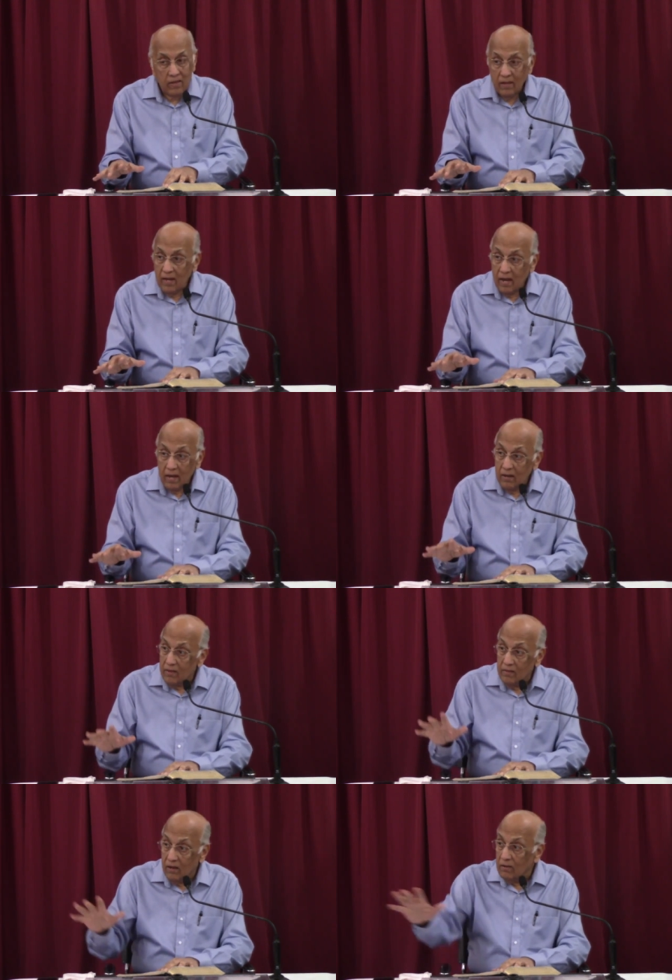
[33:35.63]

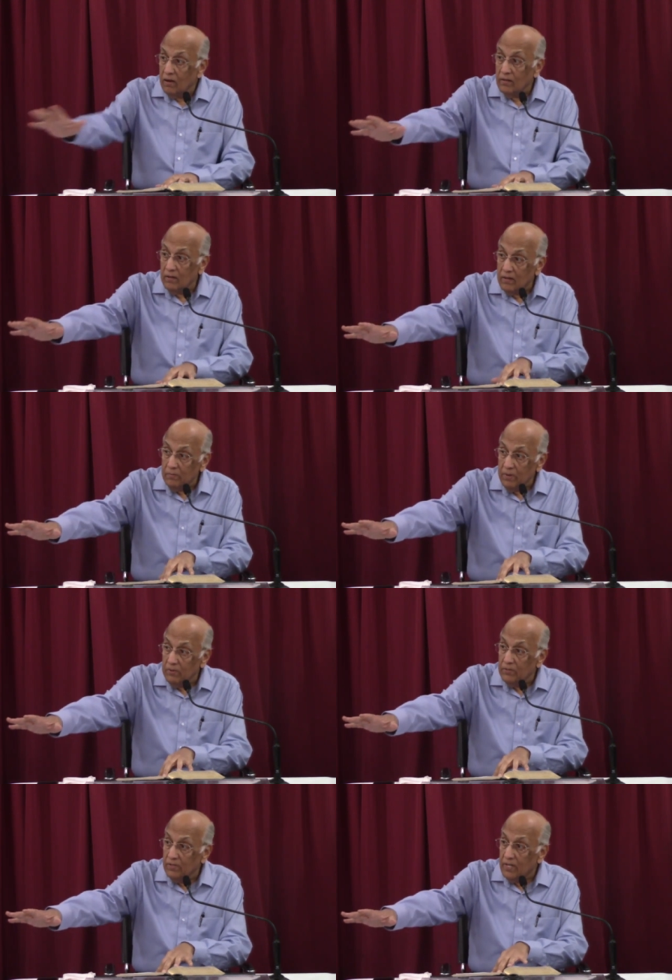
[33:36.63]
Not, not that
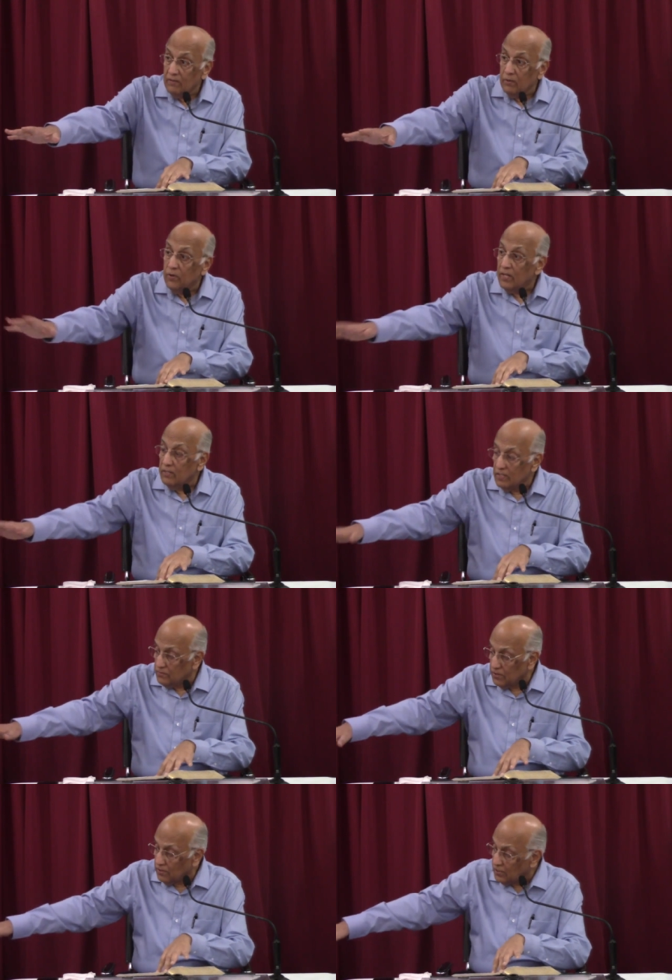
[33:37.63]
people go and give them, okay, this
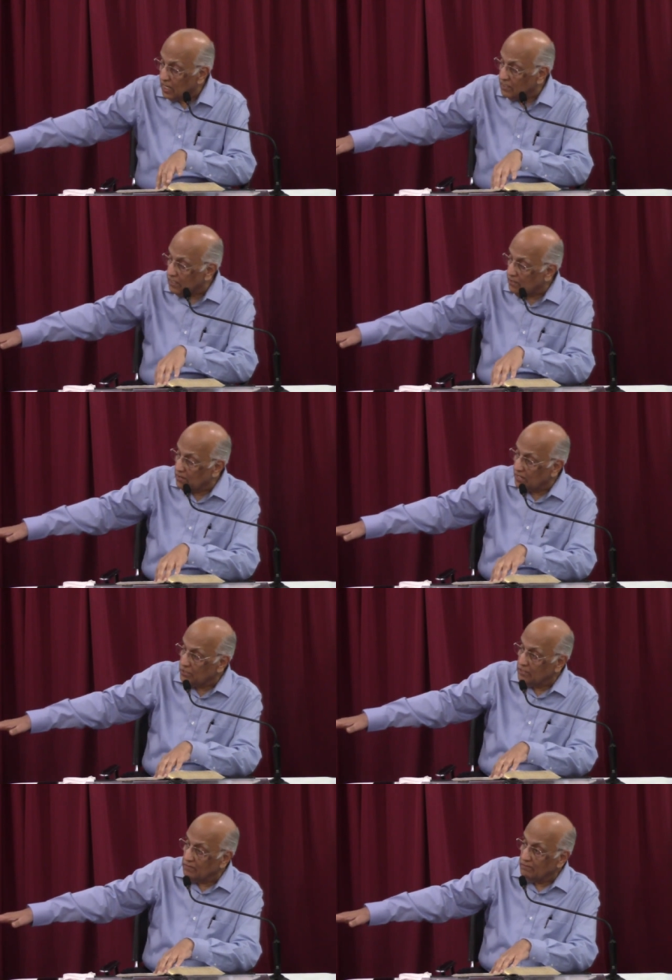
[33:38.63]
is for your child's
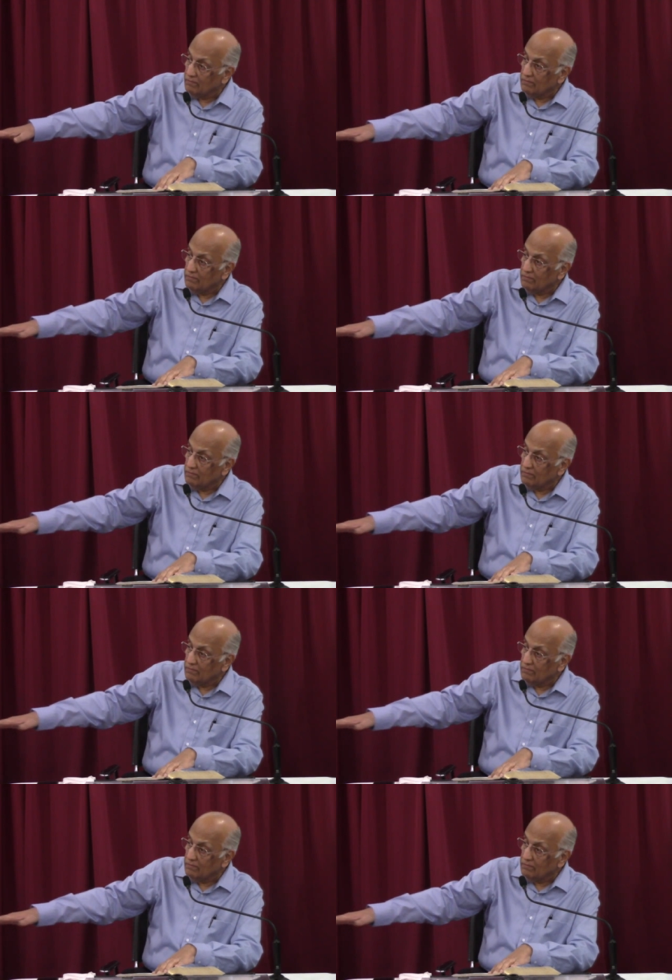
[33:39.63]
education.